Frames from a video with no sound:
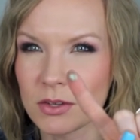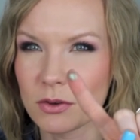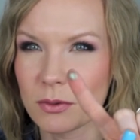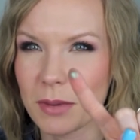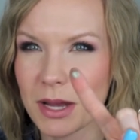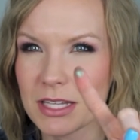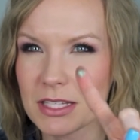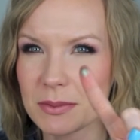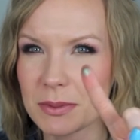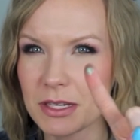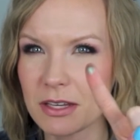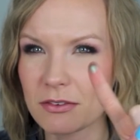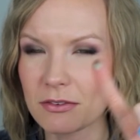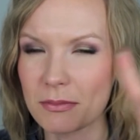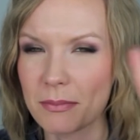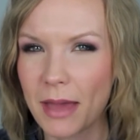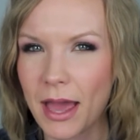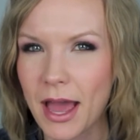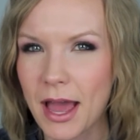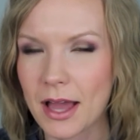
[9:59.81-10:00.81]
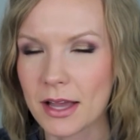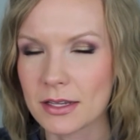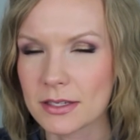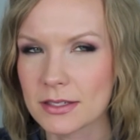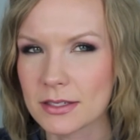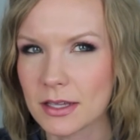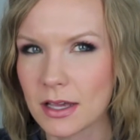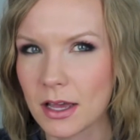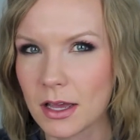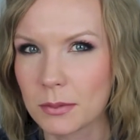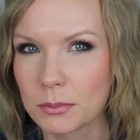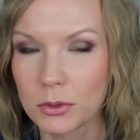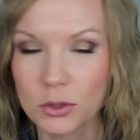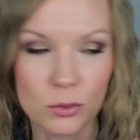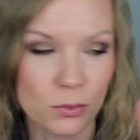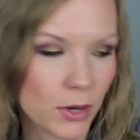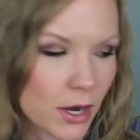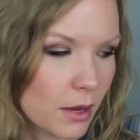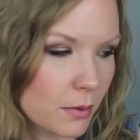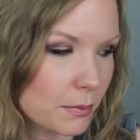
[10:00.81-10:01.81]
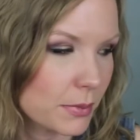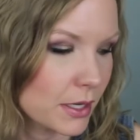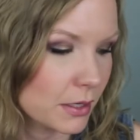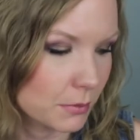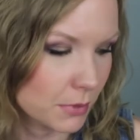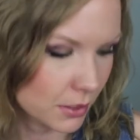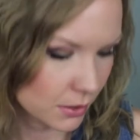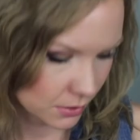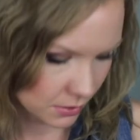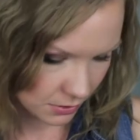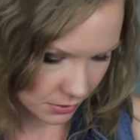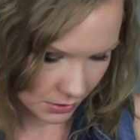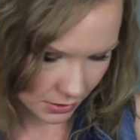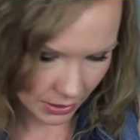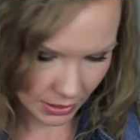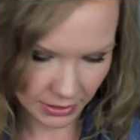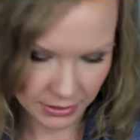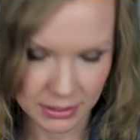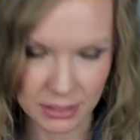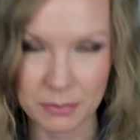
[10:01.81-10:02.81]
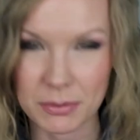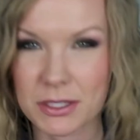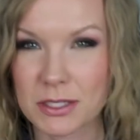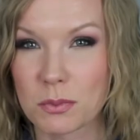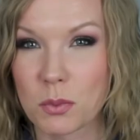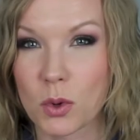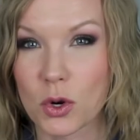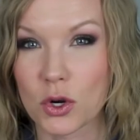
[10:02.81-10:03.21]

Reminds me of MAC's uh, Blue Brown Pigment, except it's